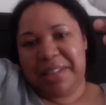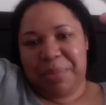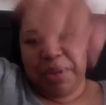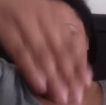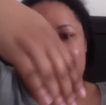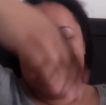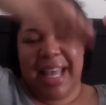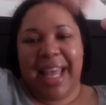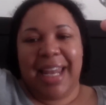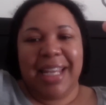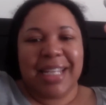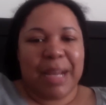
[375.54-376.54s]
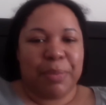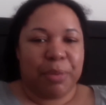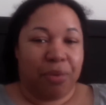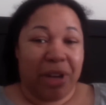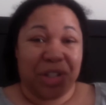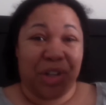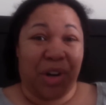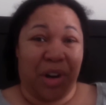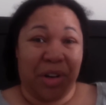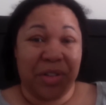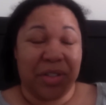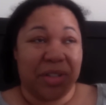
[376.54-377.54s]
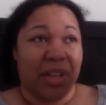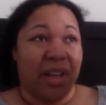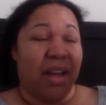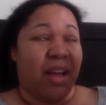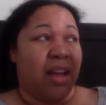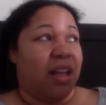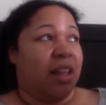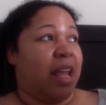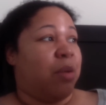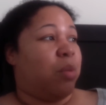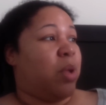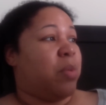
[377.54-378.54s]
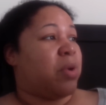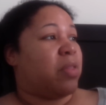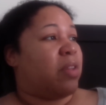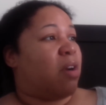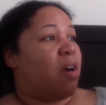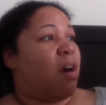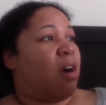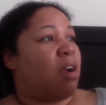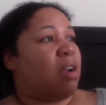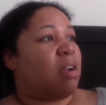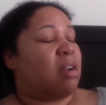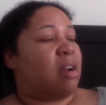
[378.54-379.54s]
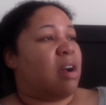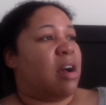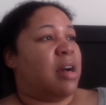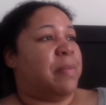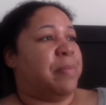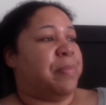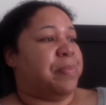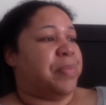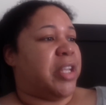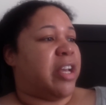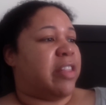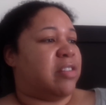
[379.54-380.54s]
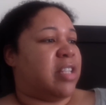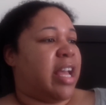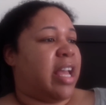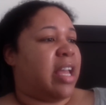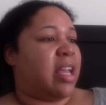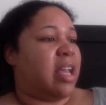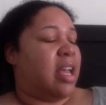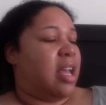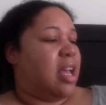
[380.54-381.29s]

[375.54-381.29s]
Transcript: because any type of pressure hurts. Like when we were in the car the other day,